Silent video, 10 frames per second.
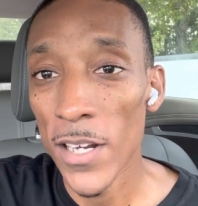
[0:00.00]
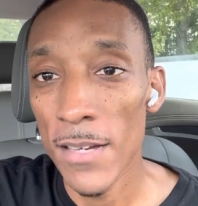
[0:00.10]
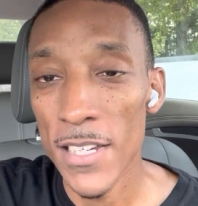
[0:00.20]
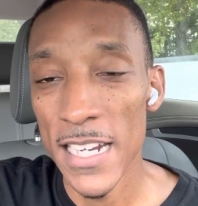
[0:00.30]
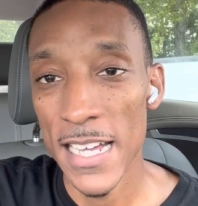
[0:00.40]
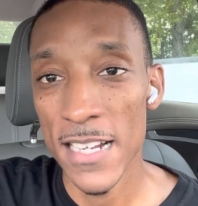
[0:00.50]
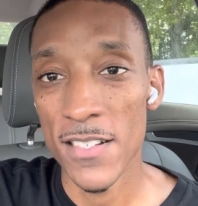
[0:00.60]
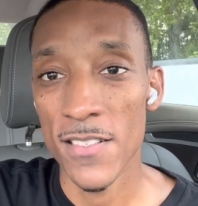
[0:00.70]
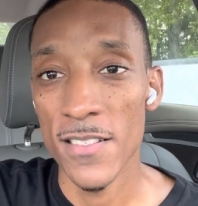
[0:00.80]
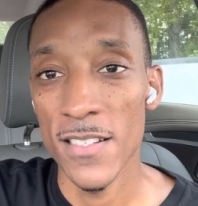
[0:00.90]
him. He didn't
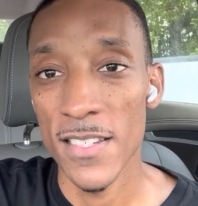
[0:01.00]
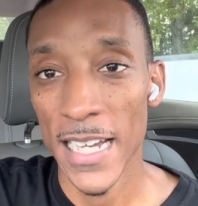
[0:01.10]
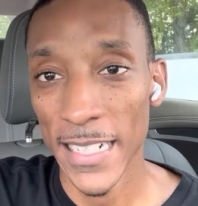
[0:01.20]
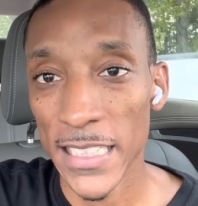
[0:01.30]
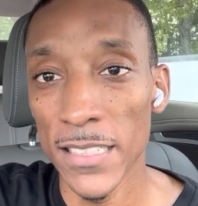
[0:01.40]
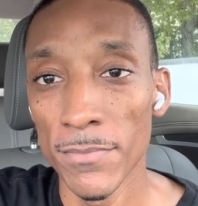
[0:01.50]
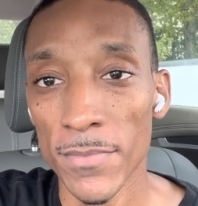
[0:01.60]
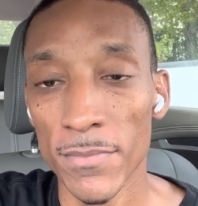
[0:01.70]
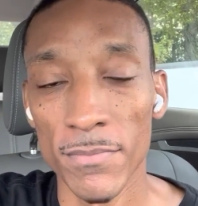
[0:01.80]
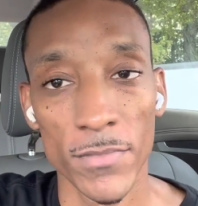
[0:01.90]
answer. Text him.
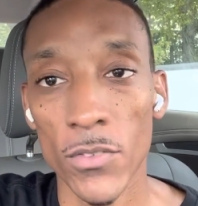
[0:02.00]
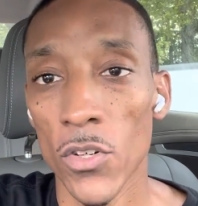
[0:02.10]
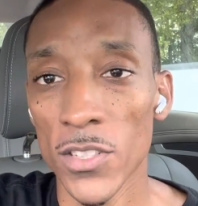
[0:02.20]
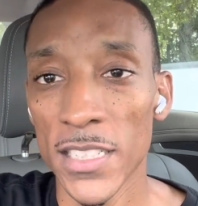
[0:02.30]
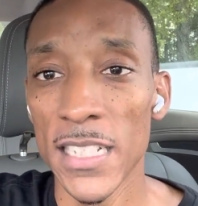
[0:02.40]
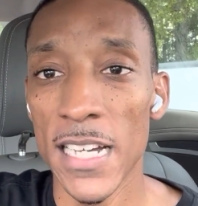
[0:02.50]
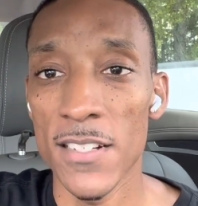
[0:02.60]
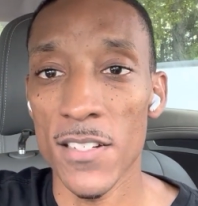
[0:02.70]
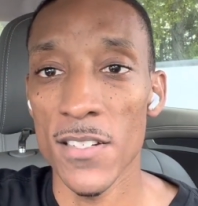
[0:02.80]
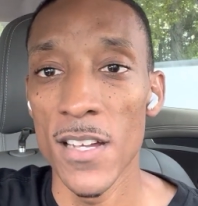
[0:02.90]
Of course, didn't
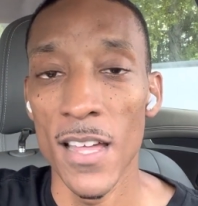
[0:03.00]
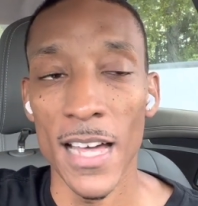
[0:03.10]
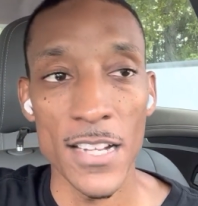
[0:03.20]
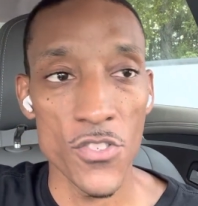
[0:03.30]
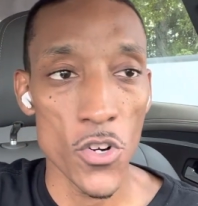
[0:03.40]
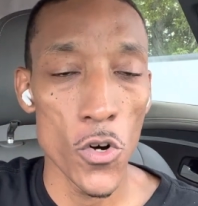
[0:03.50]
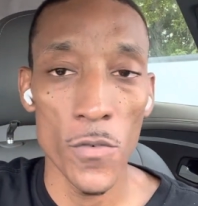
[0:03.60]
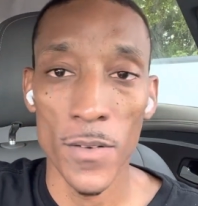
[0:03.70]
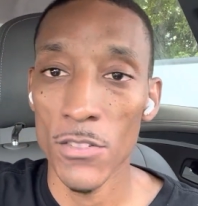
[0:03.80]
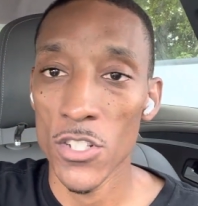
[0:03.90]
answer. I
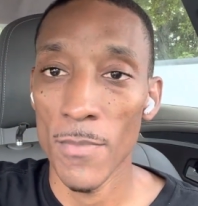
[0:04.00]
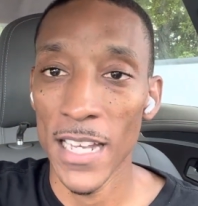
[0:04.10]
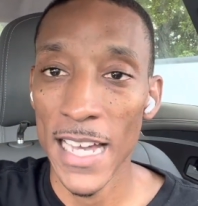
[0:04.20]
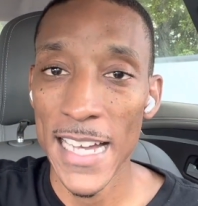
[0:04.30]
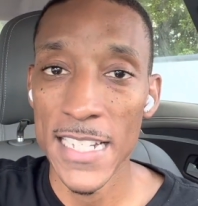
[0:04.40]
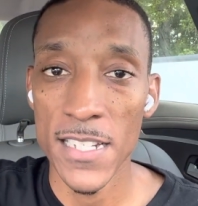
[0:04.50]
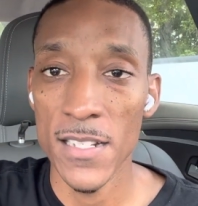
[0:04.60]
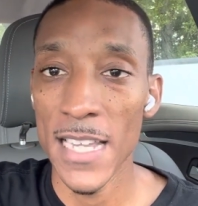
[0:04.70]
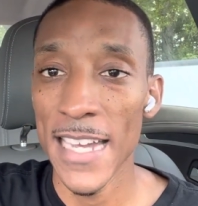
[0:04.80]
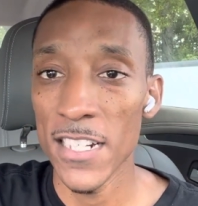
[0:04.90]
drove. I was on my last
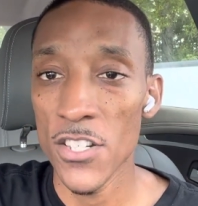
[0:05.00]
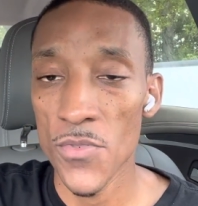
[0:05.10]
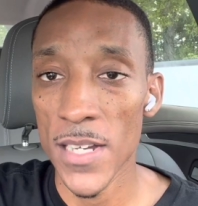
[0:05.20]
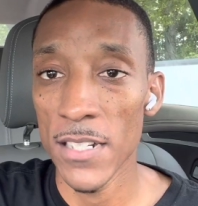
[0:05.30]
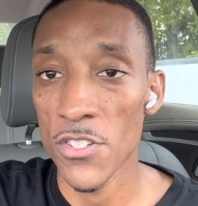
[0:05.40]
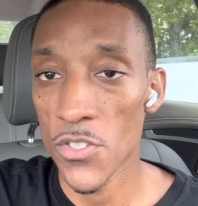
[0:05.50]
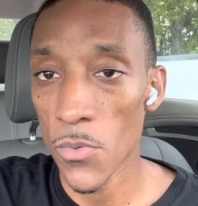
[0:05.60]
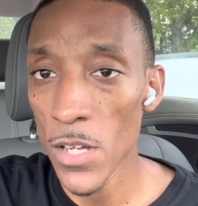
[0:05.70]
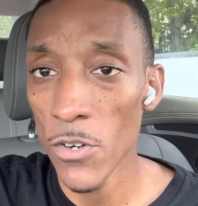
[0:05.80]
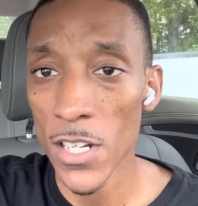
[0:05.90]
leg of the streak, and it was
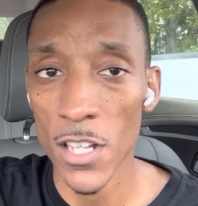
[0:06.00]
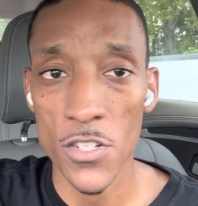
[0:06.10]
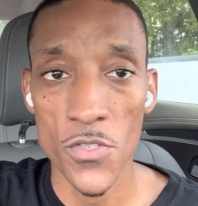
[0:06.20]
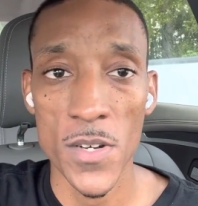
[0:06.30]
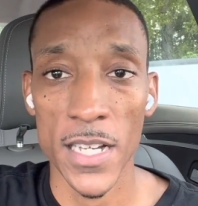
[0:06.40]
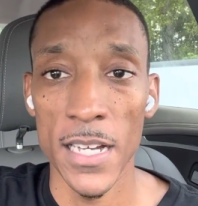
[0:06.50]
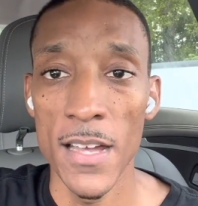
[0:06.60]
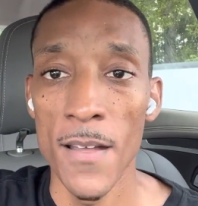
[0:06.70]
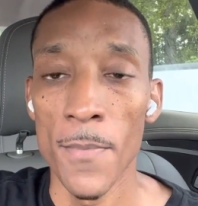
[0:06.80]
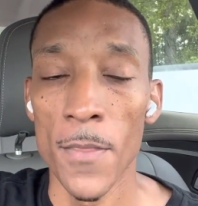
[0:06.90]
$21 streak
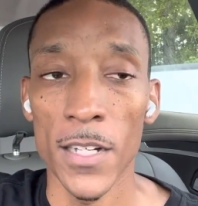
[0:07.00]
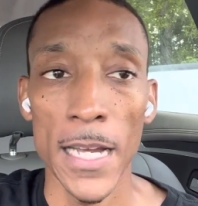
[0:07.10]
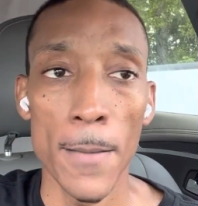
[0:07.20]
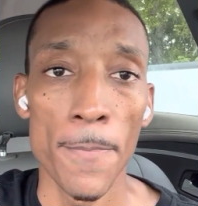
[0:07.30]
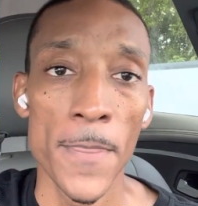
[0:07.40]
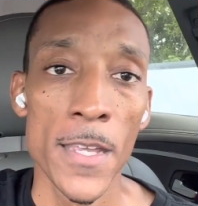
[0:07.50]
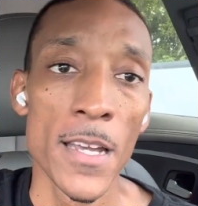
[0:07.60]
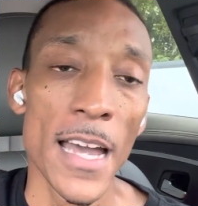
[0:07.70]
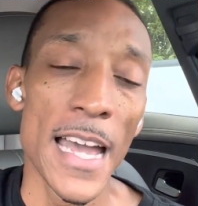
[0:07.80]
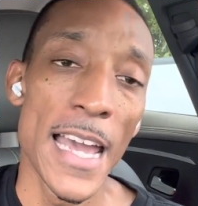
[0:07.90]
okay?
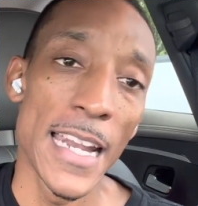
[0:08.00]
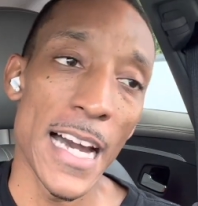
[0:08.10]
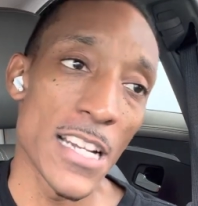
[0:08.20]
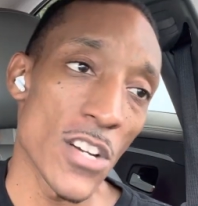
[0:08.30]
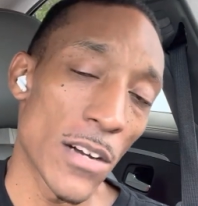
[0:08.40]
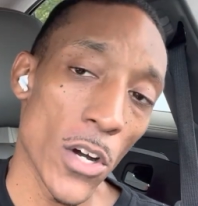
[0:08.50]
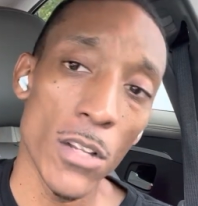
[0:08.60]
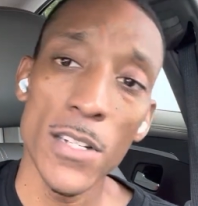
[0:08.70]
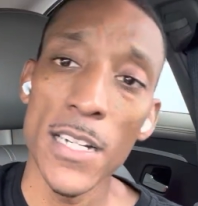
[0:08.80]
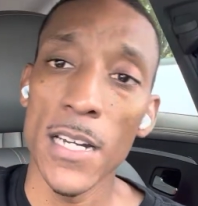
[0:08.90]
And I drive all the
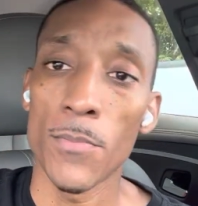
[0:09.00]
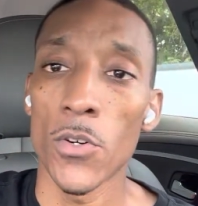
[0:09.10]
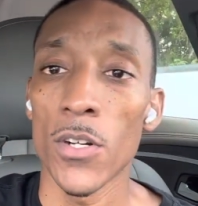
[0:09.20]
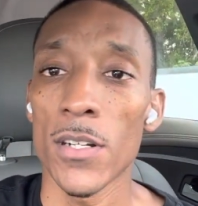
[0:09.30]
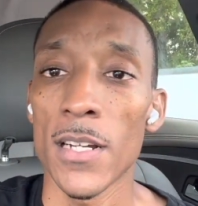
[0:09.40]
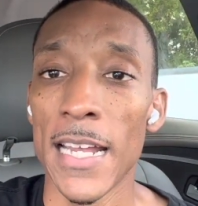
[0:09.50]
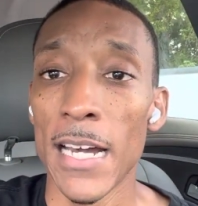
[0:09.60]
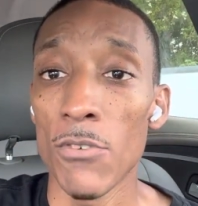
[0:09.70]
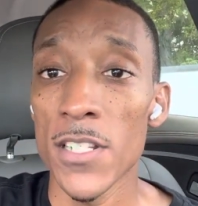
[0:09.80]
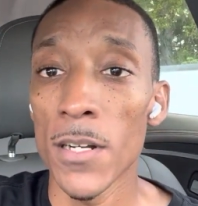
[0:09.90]
way to the airport and I
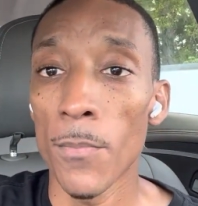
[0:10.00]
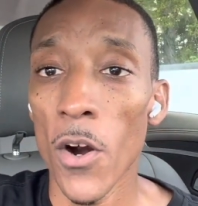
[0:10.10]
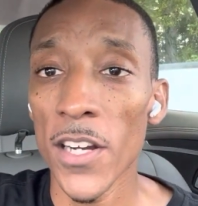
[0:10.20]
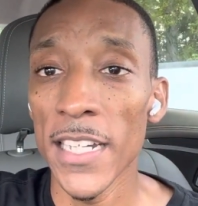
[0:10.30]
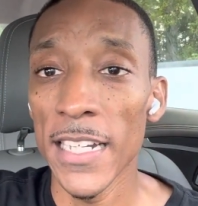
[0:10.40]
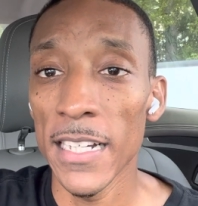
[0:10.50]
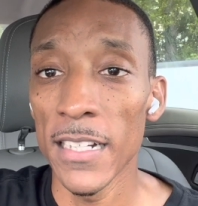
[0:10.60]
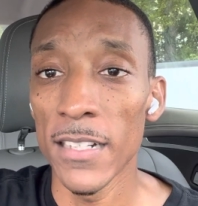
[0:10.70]
went to the parking